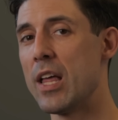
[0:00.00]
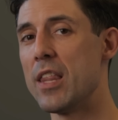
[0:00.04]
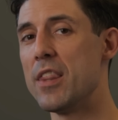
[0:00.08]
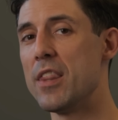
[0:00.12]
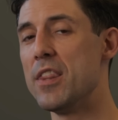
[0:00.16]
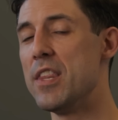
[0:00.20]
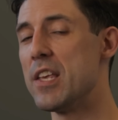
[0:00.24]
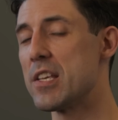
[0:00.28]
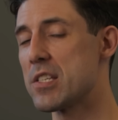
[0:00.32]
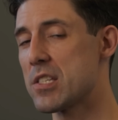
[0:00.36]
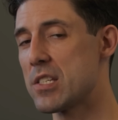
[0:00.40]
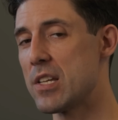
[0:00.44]

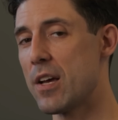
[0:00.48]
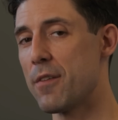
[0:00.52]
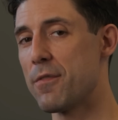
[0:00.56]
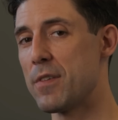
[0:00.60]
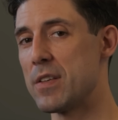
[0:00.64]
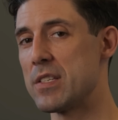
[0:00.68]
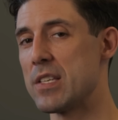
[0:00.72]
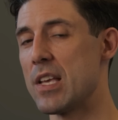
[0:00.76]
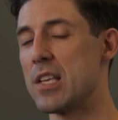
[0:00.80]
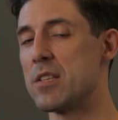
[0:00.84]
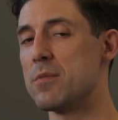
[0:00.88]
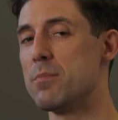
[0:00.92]
This stuff
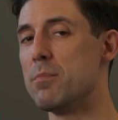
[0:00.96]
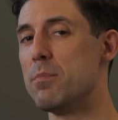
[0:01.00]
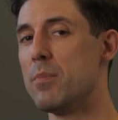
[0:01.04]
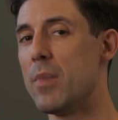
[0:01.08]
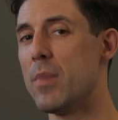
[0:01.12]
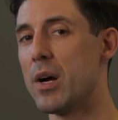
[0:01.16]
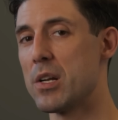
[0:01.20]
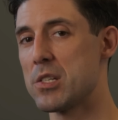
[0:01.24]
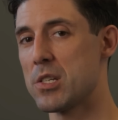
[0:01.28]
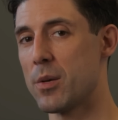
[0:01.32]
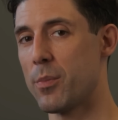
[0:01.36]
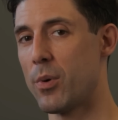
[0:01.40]
is as
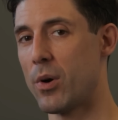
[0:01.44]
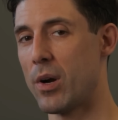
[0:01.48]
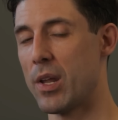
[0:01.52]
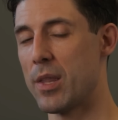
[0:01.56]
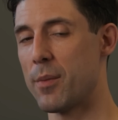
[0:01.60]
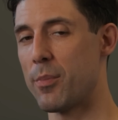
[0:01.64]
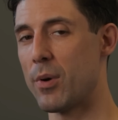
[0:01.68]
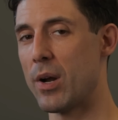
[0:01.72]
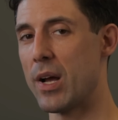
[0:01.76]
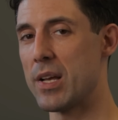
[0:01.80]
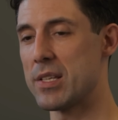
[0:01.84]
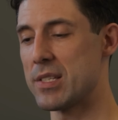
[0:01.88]
much a part of
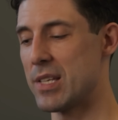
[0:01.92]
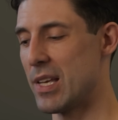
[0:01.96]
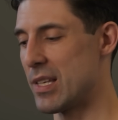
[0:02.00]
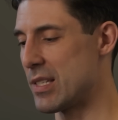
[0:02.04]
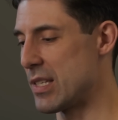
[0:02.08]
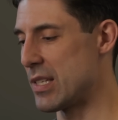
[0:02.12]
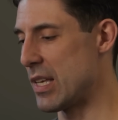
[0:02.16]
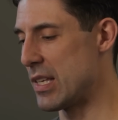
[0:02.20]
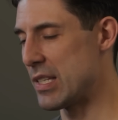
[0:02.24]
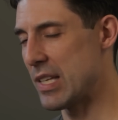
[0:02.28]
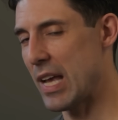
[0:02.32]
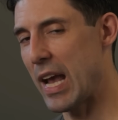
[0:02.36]
the
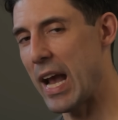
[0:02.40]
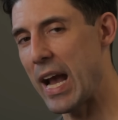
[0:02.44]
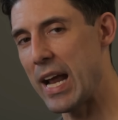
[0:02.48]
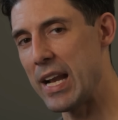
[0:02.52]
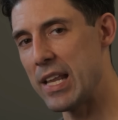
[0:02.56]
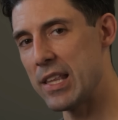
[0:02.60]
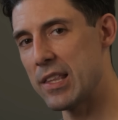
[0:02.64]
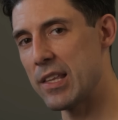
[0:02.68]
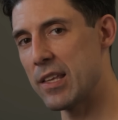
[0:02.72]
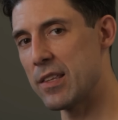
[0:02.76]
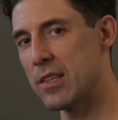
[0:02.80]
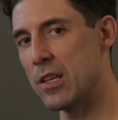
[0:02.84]
process as
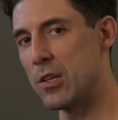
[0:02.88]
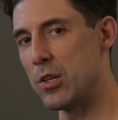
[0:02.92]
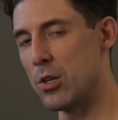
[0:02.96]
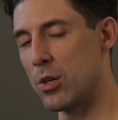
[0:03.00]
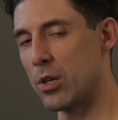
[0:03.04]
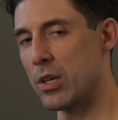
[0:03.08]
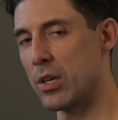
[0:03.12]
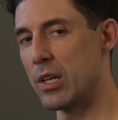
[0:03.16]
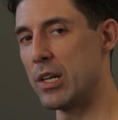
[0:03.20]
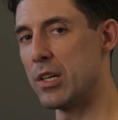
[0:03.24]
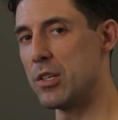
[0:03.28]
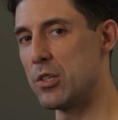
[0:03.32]
anything that
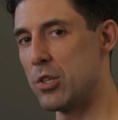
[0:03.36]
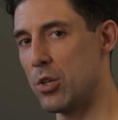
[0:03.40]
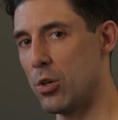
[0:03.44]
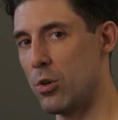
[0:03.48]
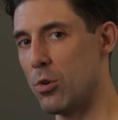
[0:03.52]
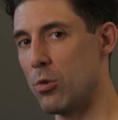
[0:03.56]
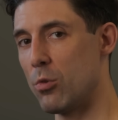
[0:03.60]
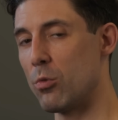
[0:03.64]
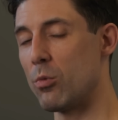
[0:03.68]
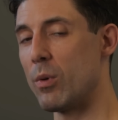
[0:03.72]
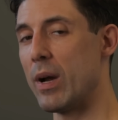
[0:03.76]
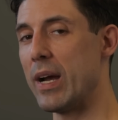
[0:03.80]
you're going to
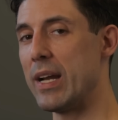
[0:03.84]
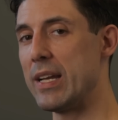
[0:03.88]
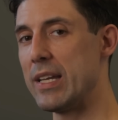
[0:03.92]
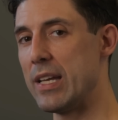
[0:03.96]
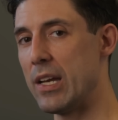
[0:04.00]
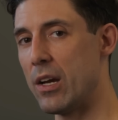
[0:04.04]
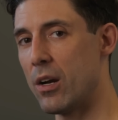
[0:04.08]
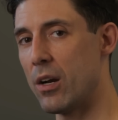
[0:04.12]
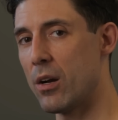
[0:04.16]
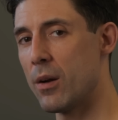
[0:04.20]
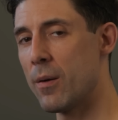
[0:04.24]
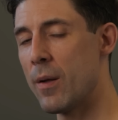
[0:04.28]
do right
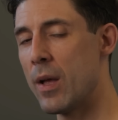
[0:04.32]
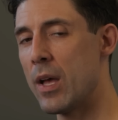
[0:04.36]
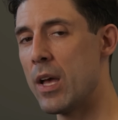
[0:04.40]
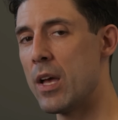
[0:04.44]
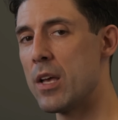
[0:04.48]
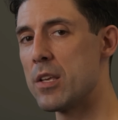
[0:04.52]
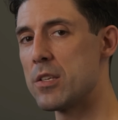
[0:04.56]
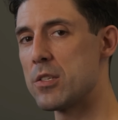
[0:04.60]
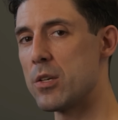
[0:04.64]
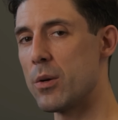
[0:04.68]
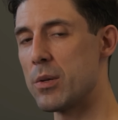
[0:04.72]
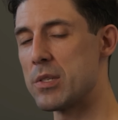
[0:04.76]
here.
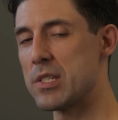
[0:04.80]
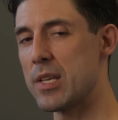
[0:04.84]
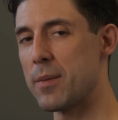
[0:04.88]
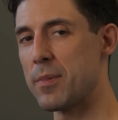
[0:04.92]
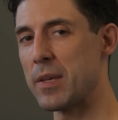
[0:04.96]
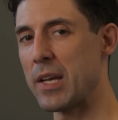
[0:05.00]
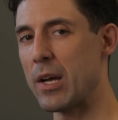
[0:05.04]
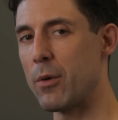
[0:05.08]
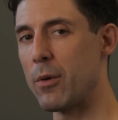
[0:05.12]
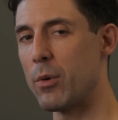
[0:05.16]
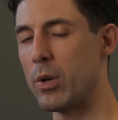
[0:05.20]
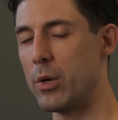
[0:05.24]
So it's
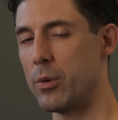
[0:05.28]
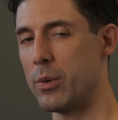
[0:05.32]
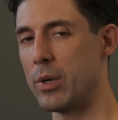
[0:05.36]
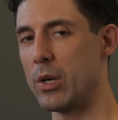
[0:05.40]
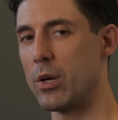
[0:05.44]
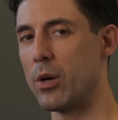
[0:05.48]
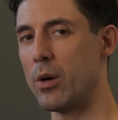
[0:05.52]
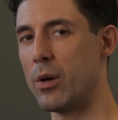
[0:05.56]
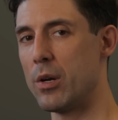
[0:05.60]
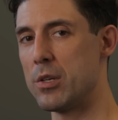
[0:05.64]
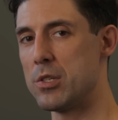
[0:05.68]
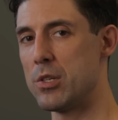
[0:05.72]
something I want to
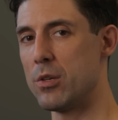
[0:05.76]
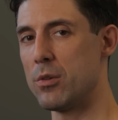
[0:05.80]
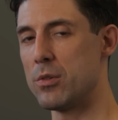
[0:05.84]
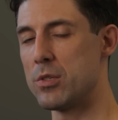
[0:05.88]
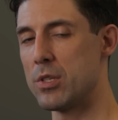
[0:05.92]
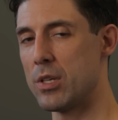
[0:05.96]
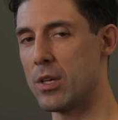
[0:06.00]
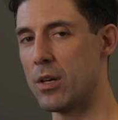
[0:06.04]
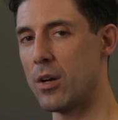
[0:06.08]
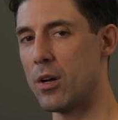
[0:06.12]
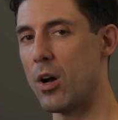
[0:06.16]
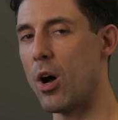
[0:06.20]
encourage you
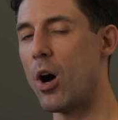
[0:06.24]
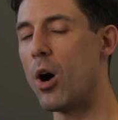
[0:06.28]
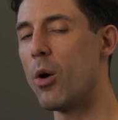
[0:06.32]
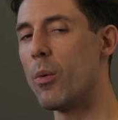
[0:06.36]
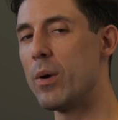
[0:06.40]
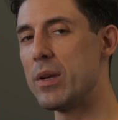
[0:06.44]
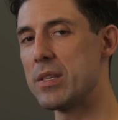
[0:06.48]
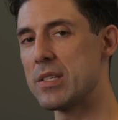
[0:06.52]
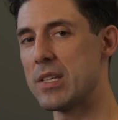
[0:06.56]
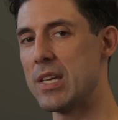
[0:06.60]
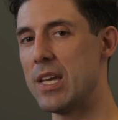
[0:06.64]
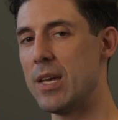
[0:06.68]
to
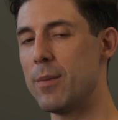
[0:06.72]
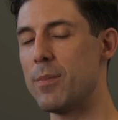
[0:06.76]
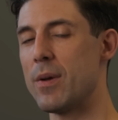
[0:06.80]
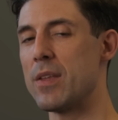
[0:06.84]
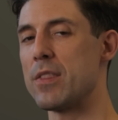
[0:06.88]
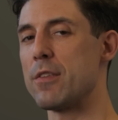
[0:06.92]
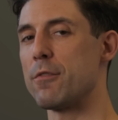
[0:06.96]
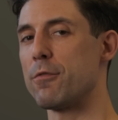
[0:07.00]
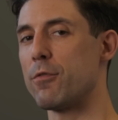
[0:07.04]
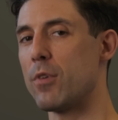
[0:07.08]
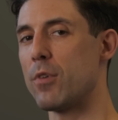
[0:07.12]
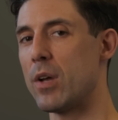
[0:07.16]
always keep
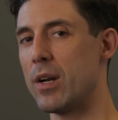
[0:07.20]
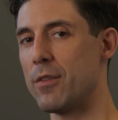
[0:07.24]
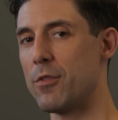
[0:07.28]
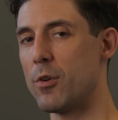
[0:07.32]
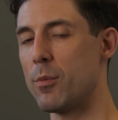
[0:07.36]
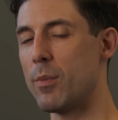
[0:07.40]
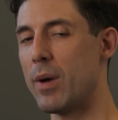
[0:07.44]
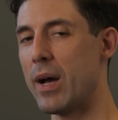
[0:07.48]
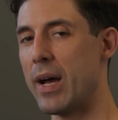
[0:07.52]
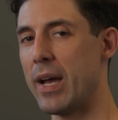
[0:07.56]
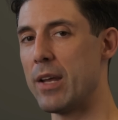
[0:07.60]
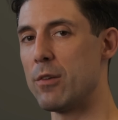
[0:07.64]
at the front of
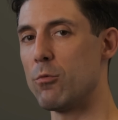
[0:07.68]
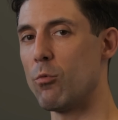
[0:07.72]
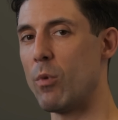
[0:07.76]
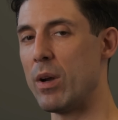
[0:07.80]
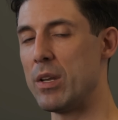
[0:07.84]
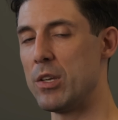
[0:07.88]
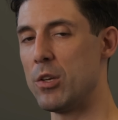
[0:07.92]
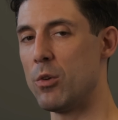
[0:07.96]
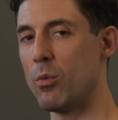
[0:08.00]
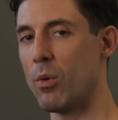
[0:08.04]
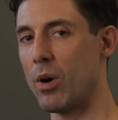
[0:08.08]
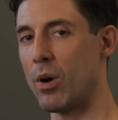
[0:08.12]
your mind
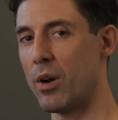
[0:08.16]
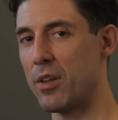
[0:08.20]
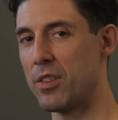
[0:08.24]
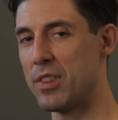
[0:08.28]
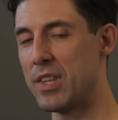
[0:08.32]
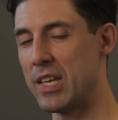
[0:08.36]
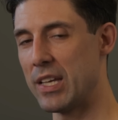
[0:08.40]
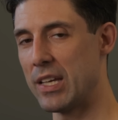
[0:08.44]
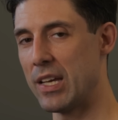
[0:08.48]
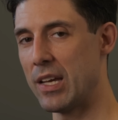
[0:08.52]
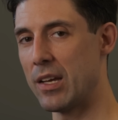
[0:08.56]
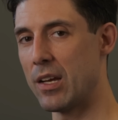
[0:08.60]
when you are
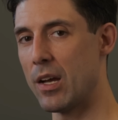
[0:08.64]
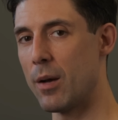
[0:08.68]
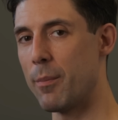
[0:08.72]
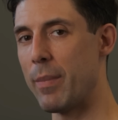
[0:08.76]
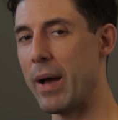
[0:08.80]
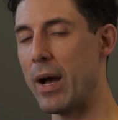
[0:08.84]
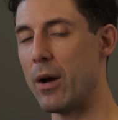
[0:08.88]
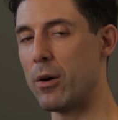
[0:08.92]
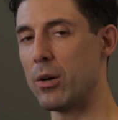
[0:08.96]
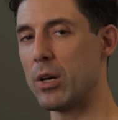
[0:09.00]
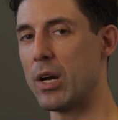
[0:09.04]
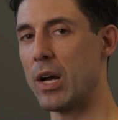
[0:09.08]
thinking
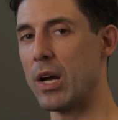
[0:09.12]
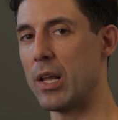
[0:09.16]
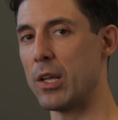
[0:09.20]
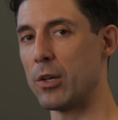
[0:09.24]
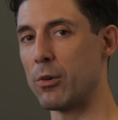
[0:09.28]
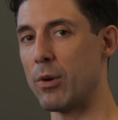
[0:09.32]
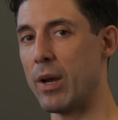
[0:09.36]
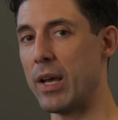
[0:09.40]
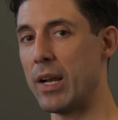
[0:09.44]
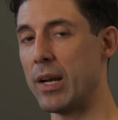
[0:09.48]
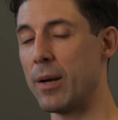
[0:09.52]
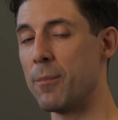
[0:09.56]
about color
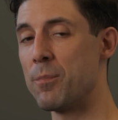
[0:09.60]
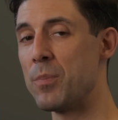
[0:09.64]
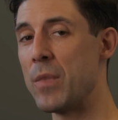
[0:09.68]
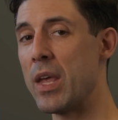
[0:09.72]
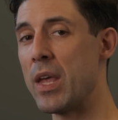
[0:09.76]
grading.